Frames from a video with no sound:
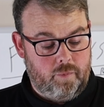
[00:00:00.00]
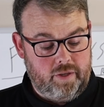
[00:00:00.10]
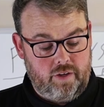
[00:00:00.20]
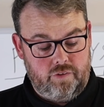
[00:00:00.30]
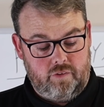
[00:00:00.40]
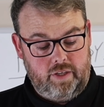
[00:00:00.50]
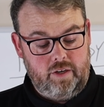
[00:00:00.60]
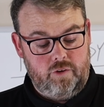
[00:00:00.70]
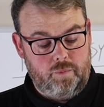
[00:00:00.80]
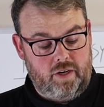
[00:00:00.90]
Because
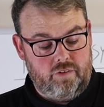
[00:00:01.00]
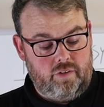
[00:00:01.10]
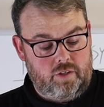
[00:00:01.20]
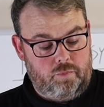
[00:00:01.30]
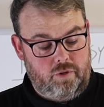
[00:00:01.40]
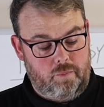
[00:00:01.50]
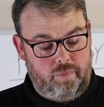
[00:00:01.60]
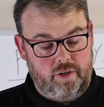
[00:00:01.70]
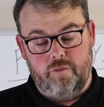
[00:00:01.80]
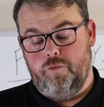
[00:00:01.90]
later you may decide to put a
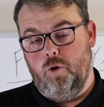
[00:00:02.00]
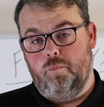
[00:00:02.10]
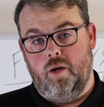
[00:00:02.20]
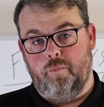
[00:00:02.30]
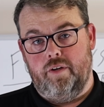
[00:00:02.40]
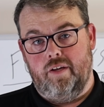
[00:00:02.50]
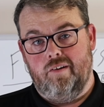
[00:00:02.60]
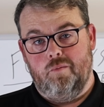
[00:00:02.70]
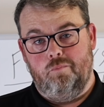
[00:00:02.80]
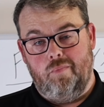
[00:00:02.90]
bigger fuel pump in
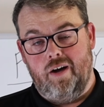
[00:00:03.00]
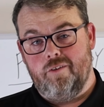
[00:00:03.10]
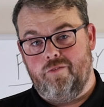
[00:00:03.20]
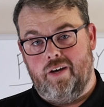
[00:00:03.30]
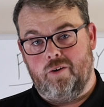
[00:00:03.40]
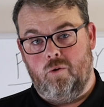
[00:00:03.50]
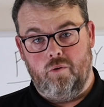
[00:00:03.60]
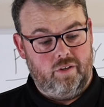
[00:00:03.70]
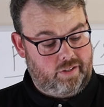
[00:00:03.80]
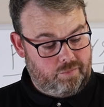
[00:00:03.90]
here, modify it
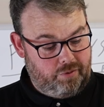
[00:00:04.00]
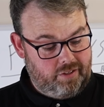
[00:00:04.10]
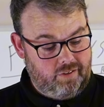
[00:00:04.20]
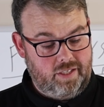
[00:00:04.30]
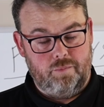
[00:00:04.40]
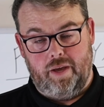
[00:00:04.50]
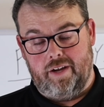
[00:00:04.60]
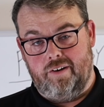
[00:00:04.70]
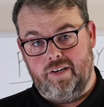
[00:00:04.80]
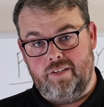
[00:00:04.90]
accordingly, and put the lid
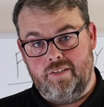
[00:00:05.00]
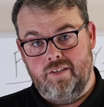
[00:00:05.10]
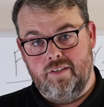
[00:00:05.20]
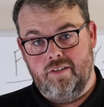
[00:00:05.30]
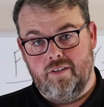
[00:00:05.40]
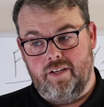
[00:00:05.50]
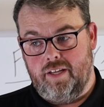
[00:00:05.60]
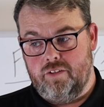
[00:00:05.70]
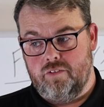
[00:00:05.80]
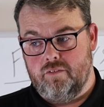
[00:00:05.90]
back on it.
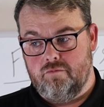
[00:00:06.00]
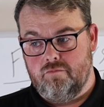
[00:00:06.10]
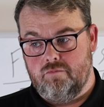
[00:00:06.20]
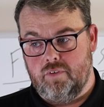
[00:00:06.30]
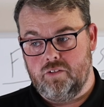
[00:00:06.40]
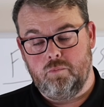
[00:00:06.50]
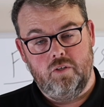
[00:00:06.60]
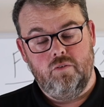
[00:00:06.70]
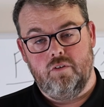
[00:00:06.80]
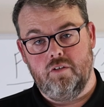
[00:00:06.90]
And that's up
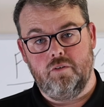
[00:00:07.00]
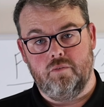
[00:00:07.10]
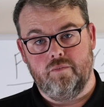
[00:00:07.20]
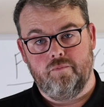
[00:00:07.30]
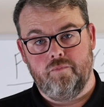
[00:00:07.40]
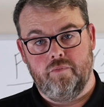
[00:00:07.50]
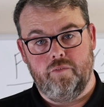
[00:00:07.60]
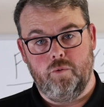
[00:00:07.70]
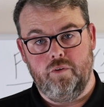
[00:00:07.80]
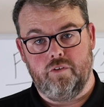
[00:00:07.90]
to you to do
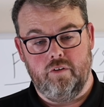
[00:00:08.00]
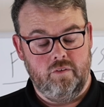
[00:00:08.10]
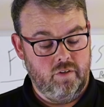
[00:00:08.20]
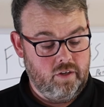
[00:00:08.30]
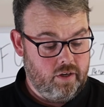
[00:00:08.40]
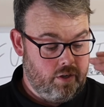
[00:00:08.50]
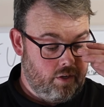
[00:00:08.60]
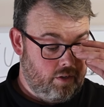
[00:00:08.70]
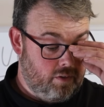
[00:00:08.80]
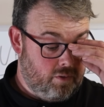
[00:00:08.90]
if you want to.
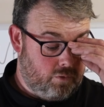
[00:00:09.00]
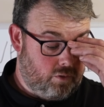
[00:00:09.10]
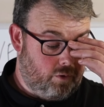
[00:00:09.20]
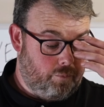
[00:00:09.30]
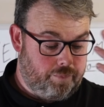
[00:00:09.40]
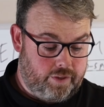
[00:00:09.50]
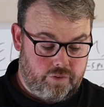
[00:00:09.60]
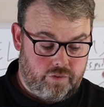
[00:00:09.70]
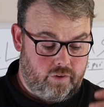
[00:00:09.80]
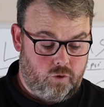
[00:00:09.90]
So
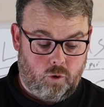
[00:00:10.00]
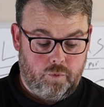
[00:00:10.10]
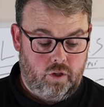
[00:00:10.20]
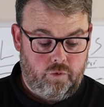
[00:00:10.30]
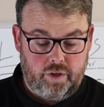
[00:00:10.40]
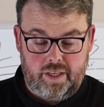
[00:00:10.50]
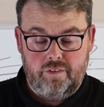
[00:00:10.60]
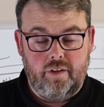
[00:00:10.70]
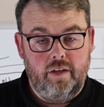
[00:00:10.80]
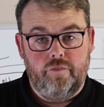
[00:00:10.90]
it's just a normal old
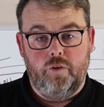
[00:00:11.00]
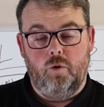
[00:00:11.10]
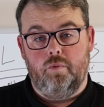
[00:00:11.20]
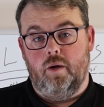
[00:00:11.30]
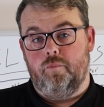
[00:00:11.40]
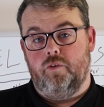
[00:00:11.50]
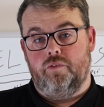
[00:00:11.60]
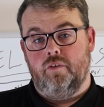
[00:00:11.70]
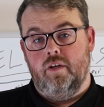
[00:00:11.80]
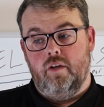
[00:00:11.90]
in-tank fuel pump is